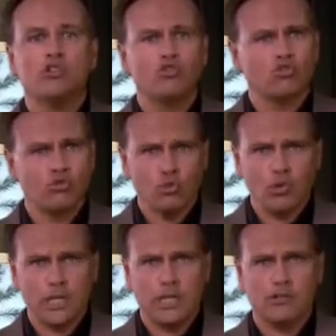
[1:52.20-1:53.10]
to
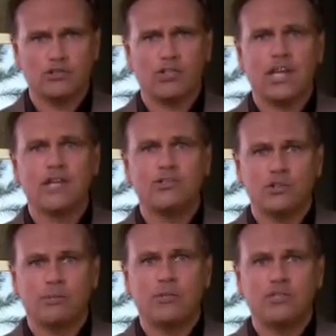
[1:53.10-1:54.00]
truly understand
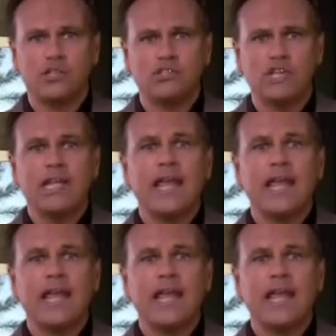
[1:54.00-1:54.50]
your business